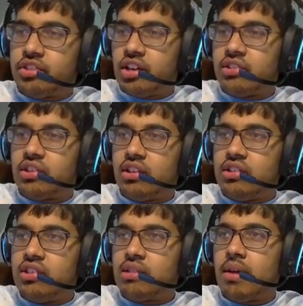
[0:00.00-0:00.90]
They got like
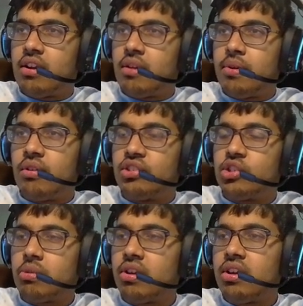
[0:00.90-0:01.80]
decent amount of
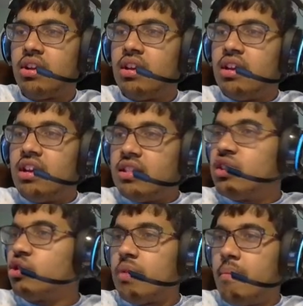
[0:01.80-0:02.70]
appearances, but
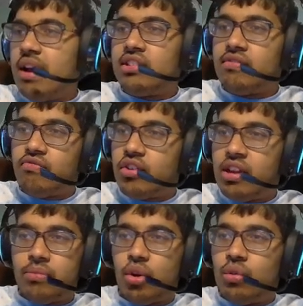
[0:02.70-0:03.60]
this will be amazing for
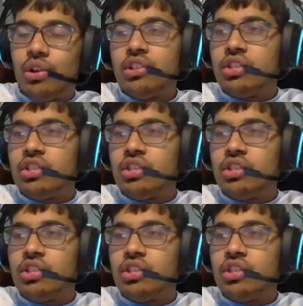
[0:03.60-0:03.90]
them, though,